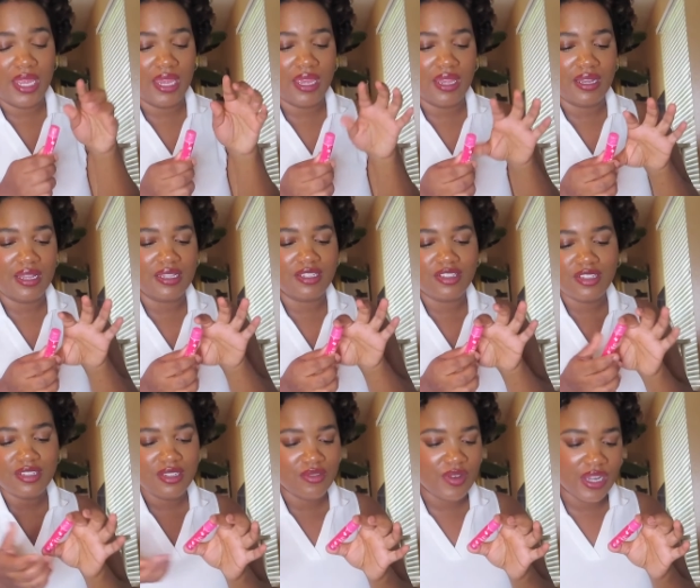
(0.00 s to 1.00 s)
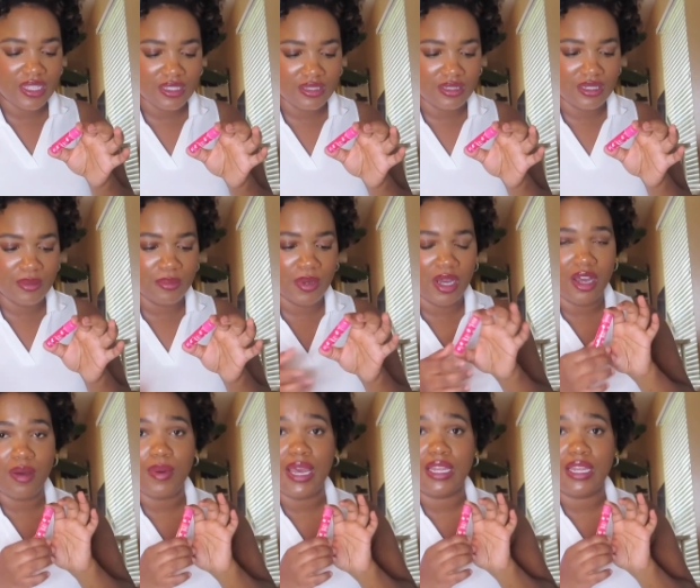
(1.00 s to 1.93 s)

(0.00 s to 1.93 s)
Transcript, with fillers: and it's just a regular lip balm.